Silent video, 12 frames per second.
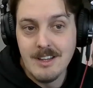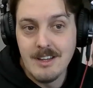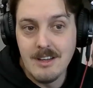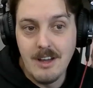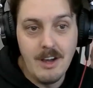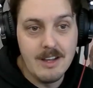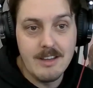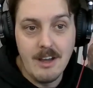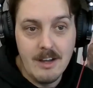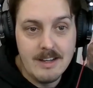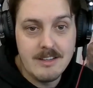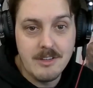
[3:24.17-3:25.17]

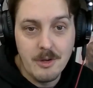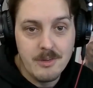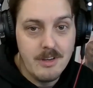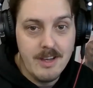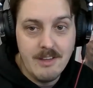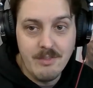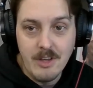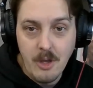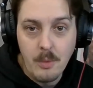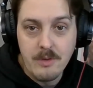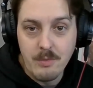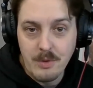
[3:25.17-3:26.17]
I don't even know
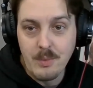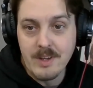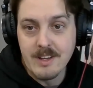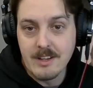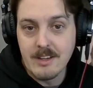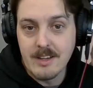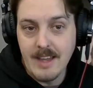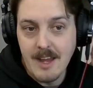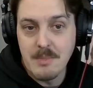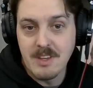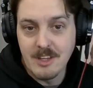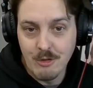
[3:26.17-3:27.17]
if we win a game
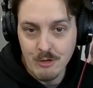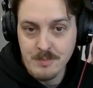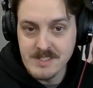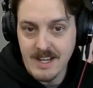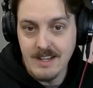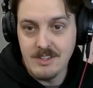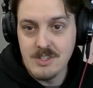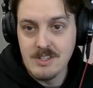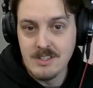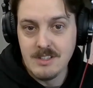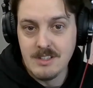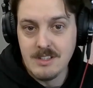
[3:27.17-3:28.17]
in the group stage.
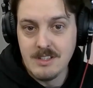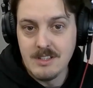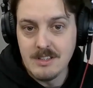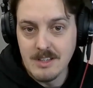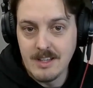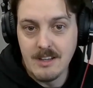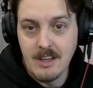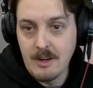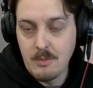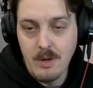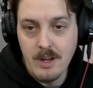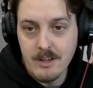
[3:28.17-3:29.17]

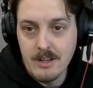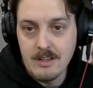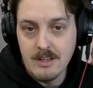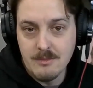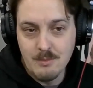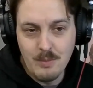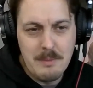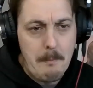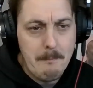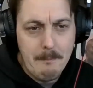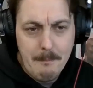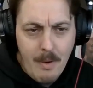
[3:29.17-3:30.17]
We
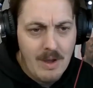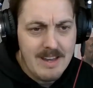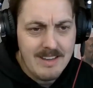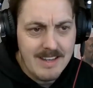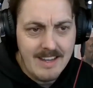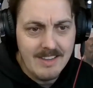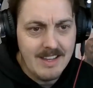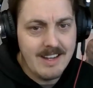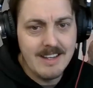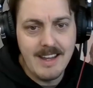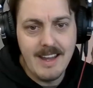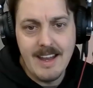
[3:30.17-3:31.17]
might get lucky to
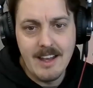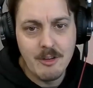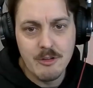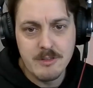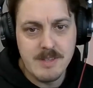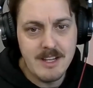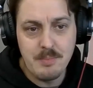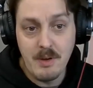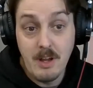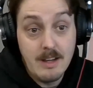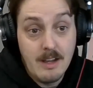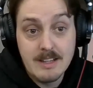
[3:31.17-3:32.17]
get out of the group stage, but
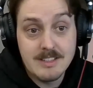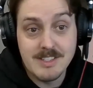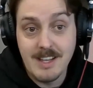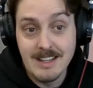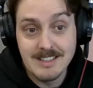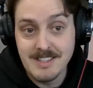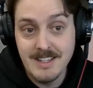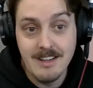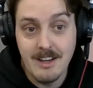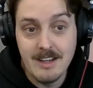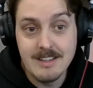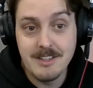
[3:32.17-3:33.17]
I just can't see it.
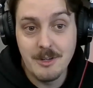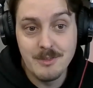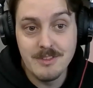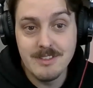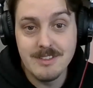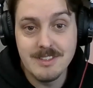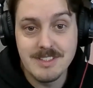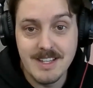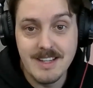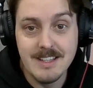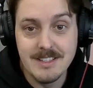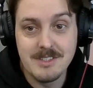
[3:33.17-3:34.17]
I don't
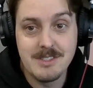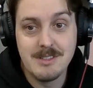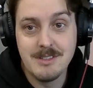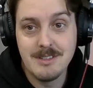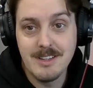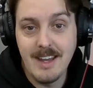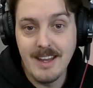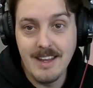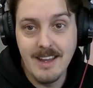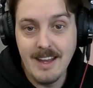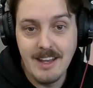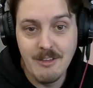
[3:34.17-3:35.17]
see us getting
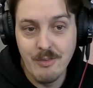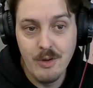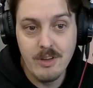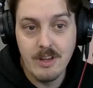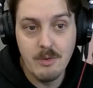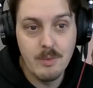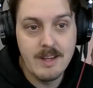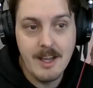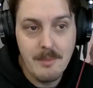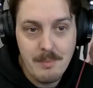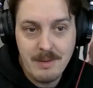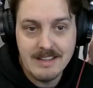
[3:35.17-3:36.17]
any further. We come
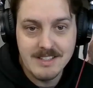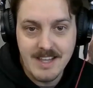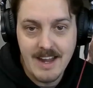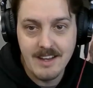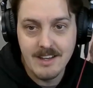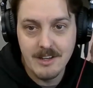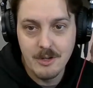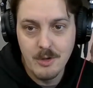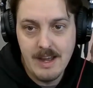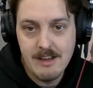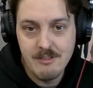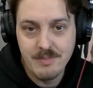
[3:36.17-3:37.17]
up against Canada, who
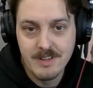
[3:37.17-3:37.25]
have